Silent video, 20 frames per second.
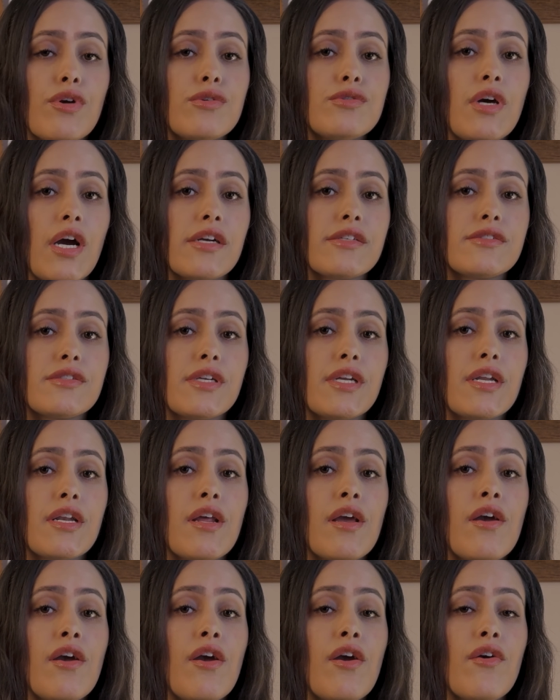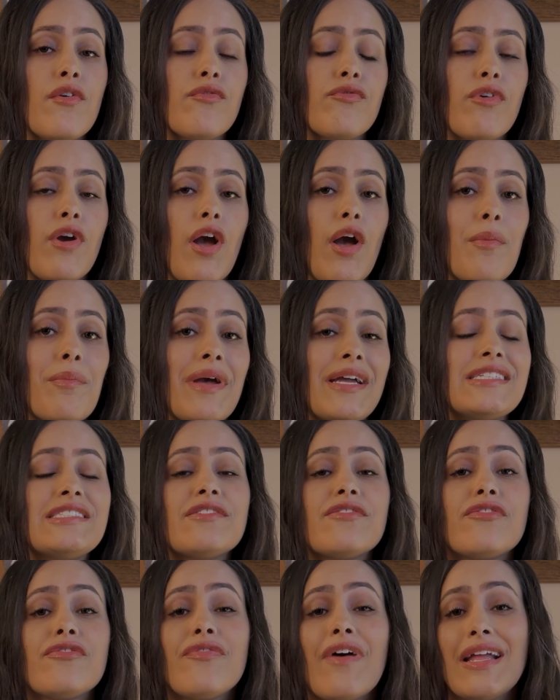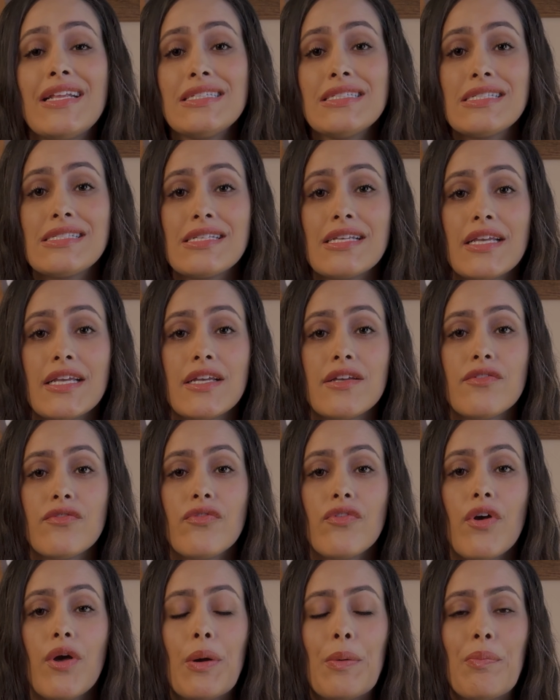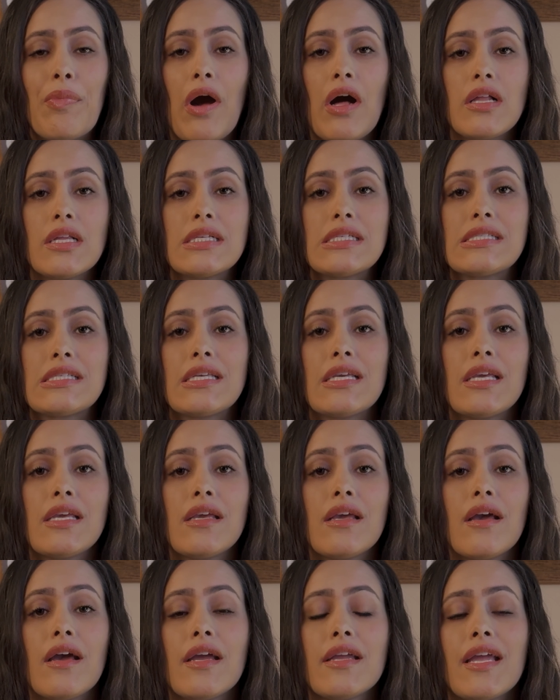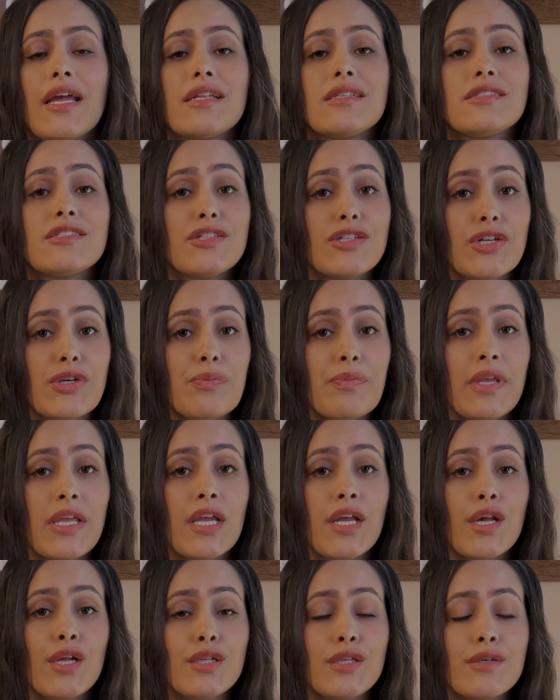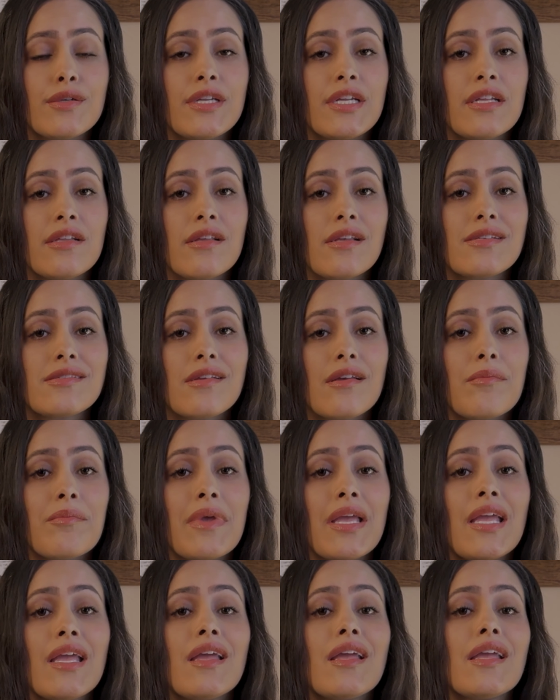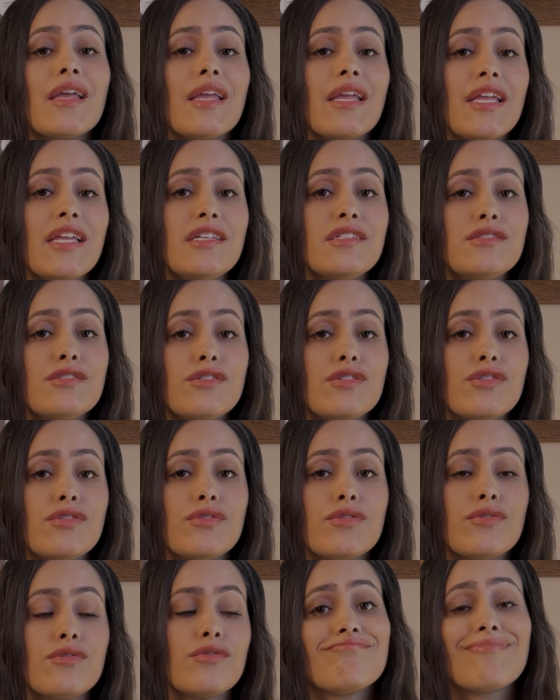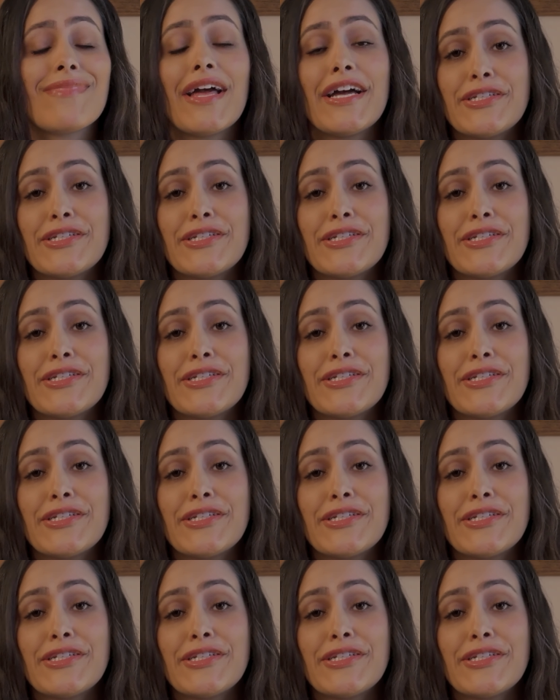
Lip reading: Doctrine from a defensive policy against European colonialism into a